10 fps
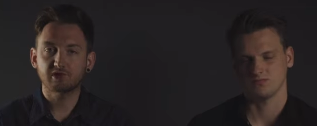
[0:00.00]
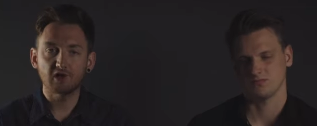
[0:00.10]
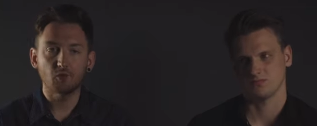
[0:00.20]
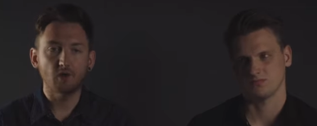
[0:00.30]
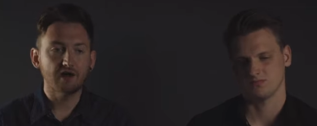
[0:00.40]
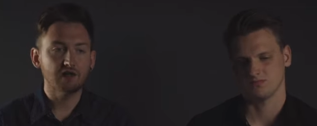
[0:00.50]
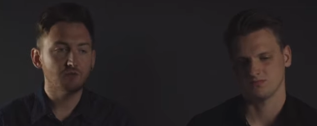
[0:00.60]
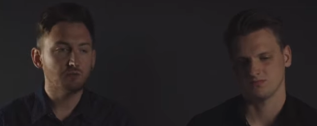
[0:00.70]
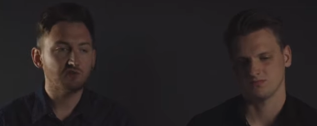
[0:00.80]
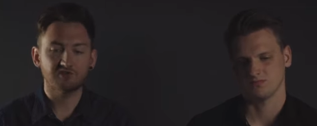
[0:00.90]
Speaker 1: a little
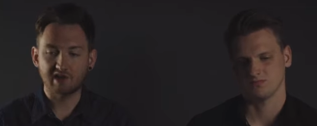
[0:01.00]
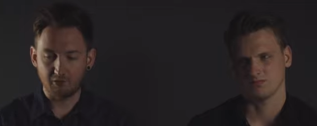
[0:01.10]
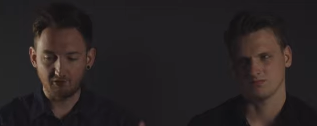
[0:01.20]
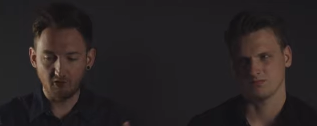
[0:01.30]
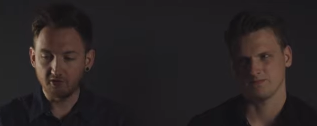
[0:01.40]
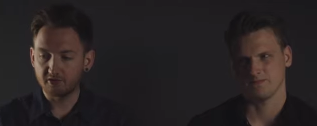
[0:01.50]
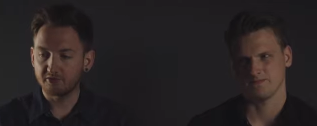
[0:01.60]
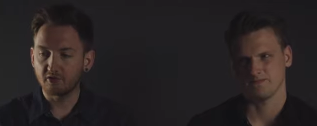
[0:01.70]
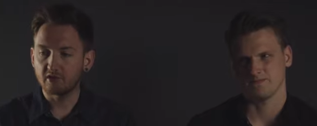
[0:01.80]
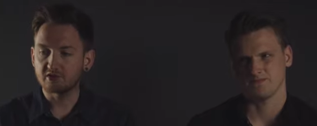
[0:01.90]
while we're sat with all this
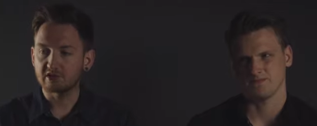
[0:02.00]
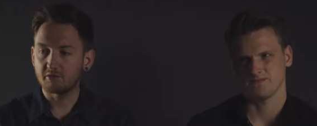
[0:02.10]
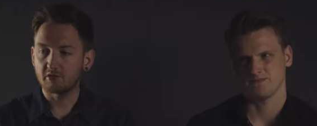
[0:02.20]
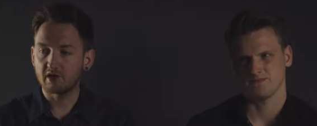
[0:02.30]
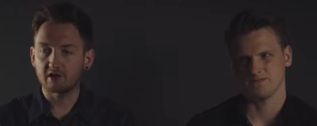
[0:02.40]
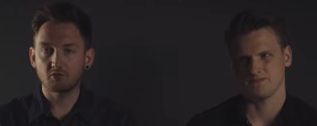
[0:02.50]
footage and we're like,